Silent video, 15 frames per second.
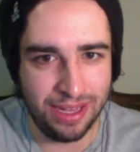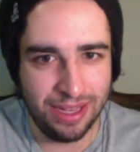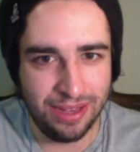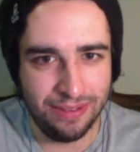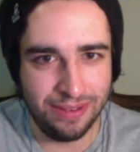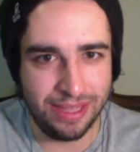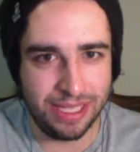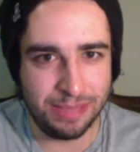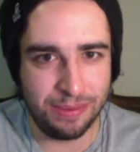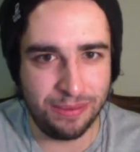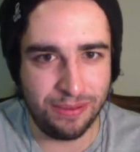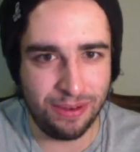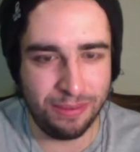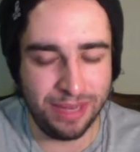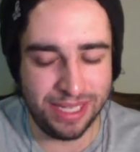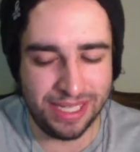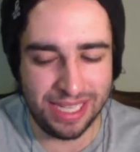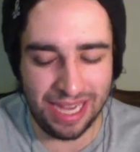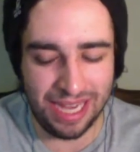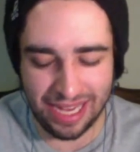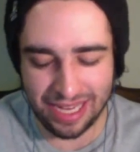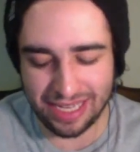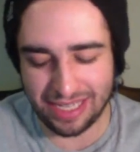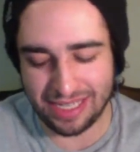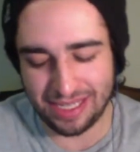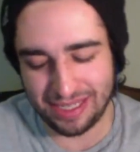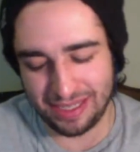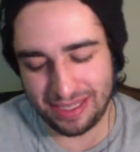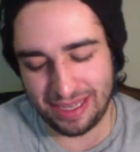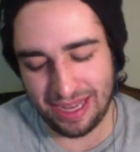with this performance." And
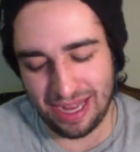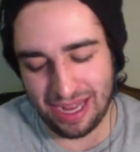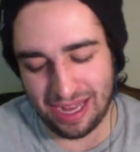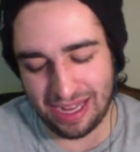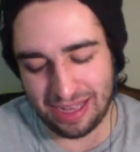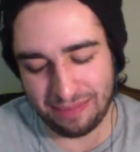I